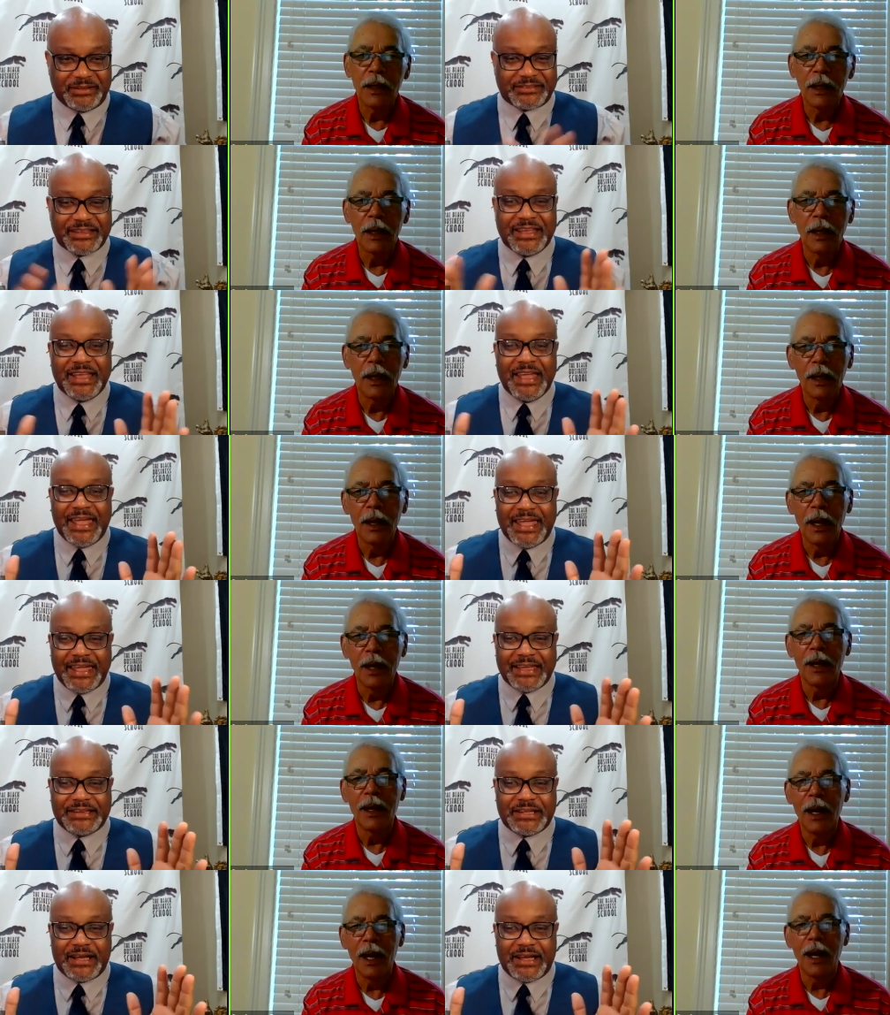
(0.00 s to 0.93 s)

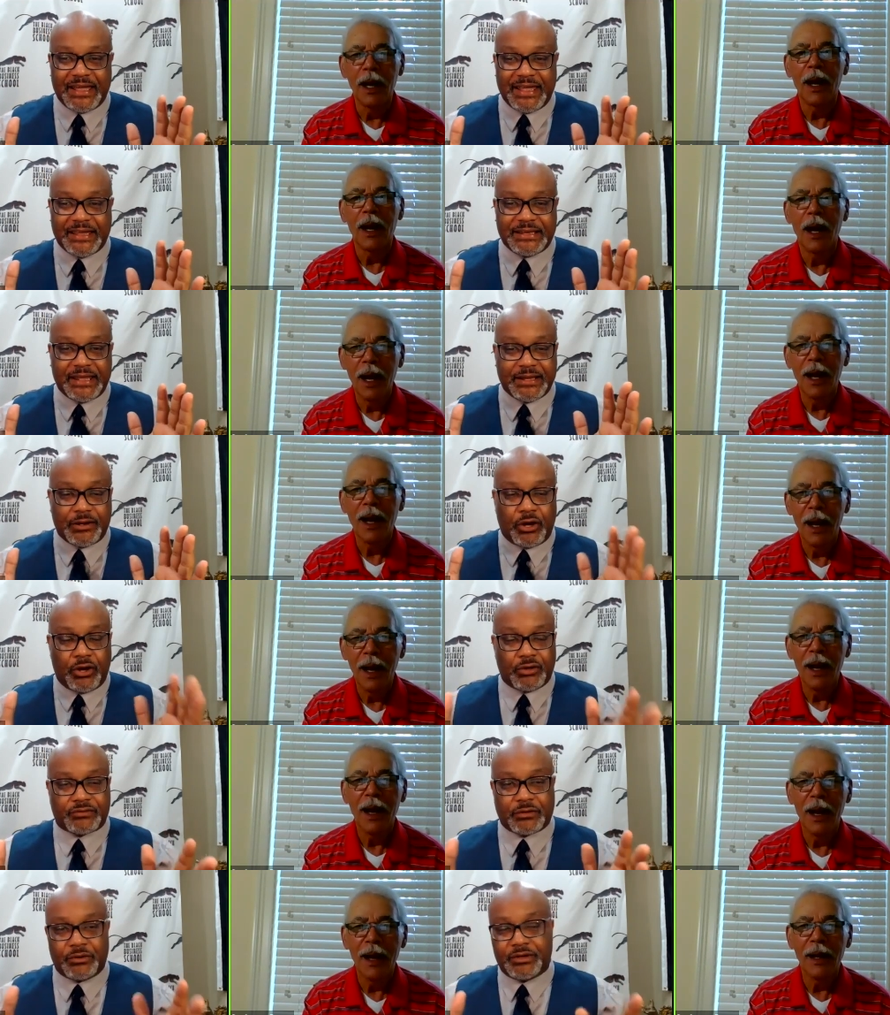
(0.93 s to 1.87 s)
Speaker 1: And
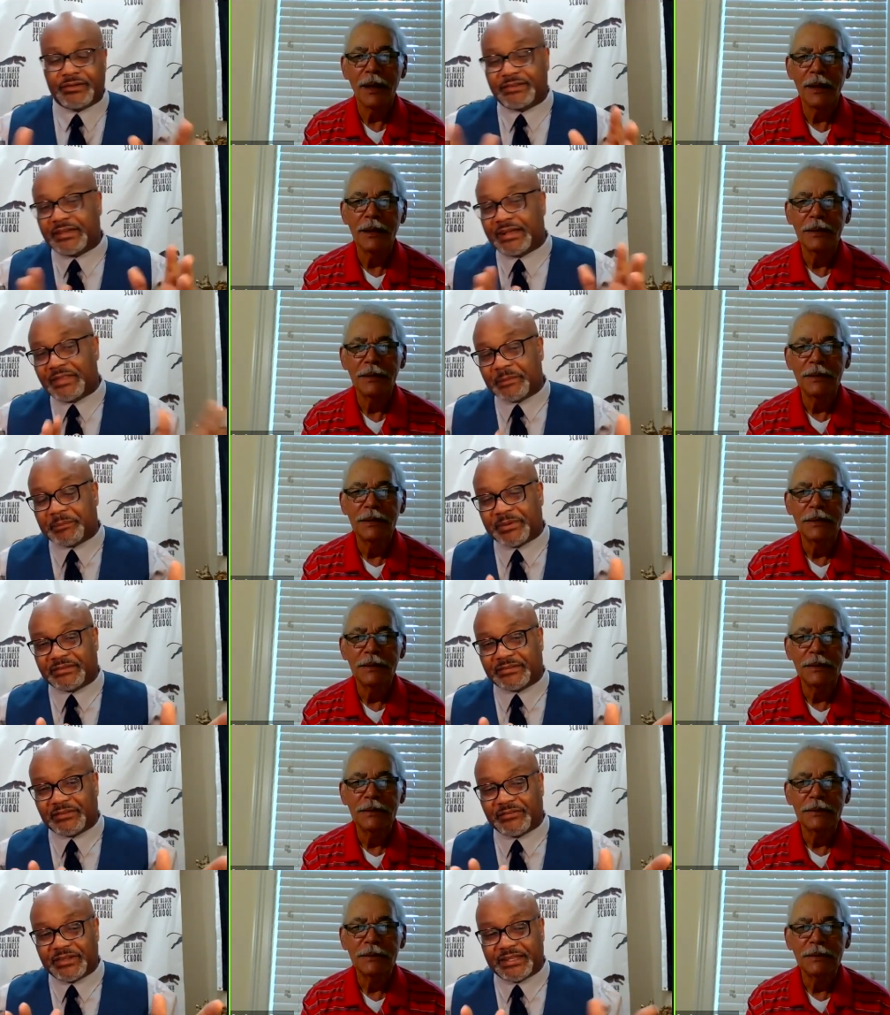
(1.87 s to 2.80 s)
also, here's the other piece of
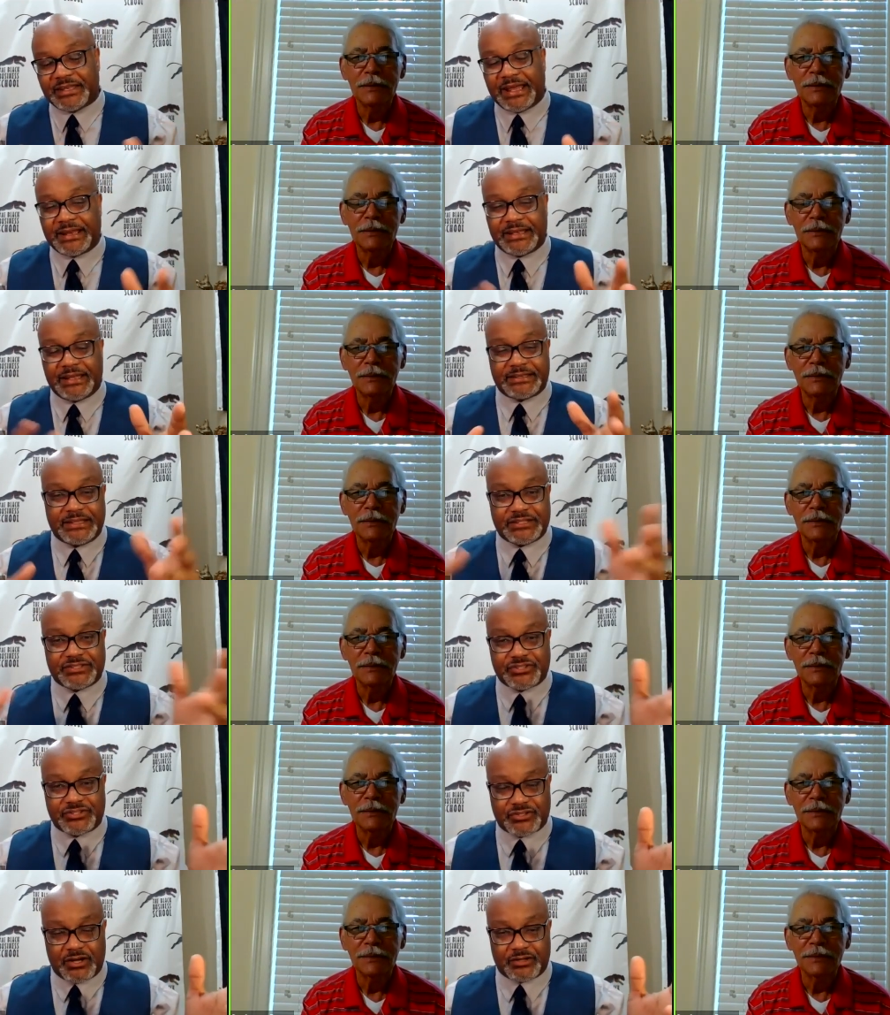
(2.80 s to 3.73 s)
it, and I'd like to get your
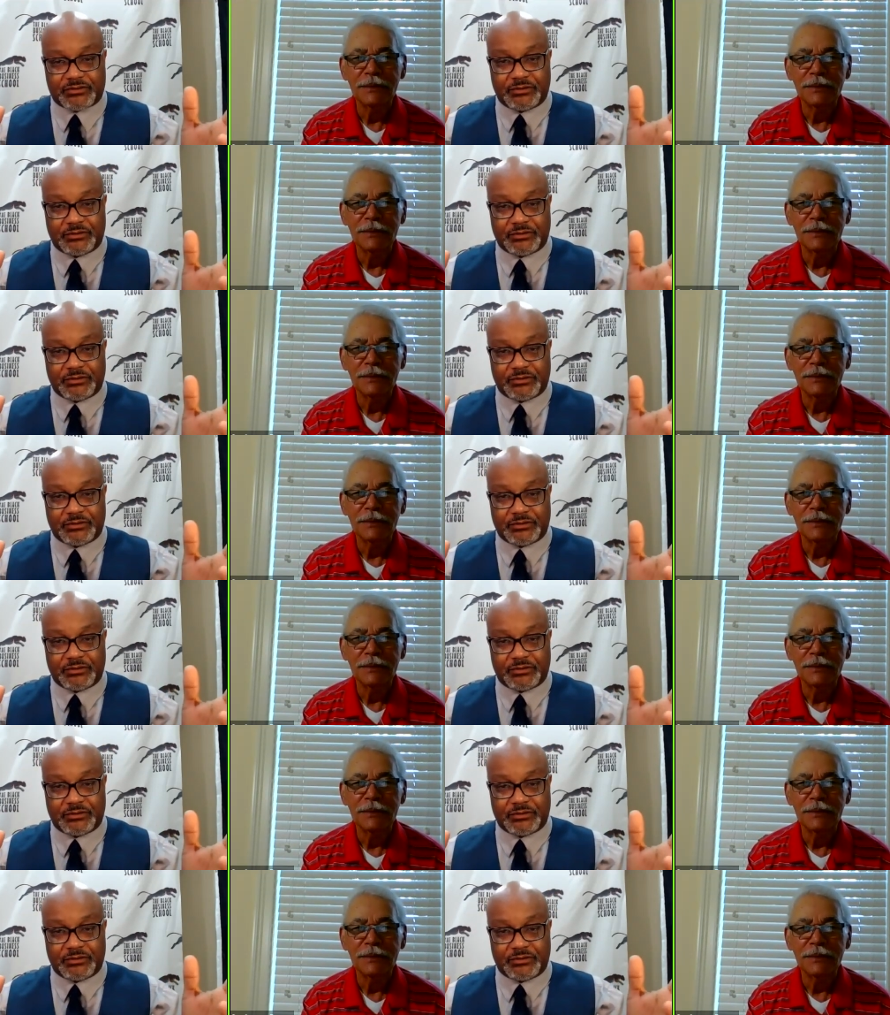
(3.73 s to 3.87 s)
thoughts on this.